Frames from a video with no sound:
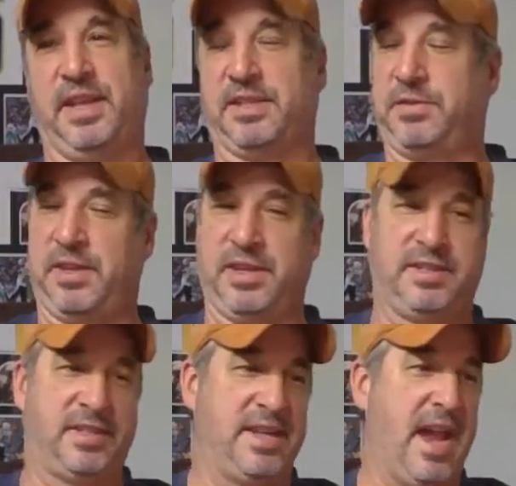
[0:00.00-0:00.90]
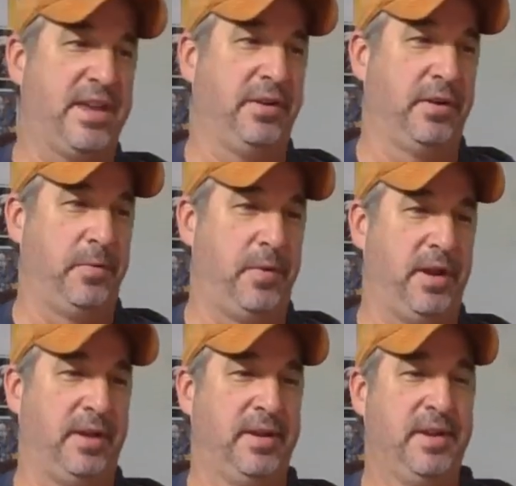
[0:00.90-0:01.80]
that's the snack they're going to
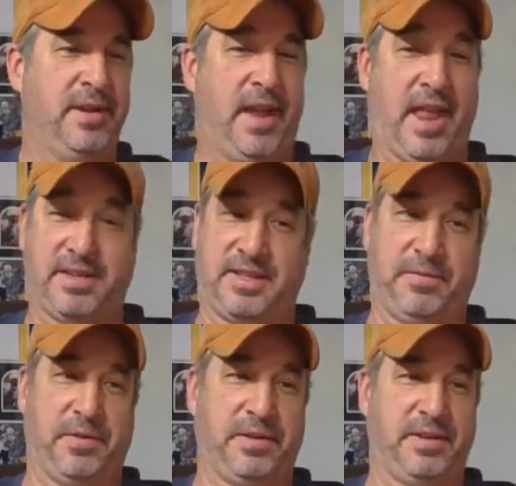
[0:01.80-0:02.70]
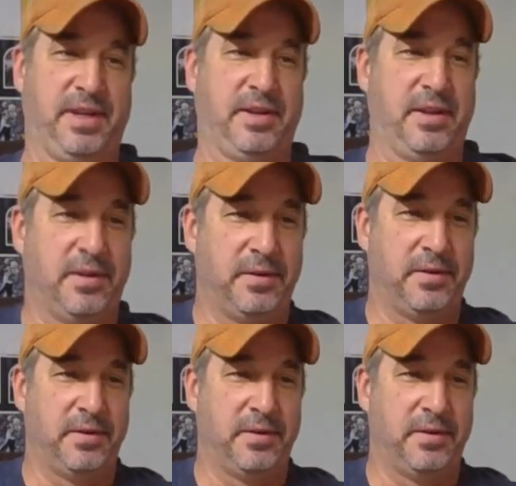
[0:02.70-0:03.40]
want. And it's difficult because I know.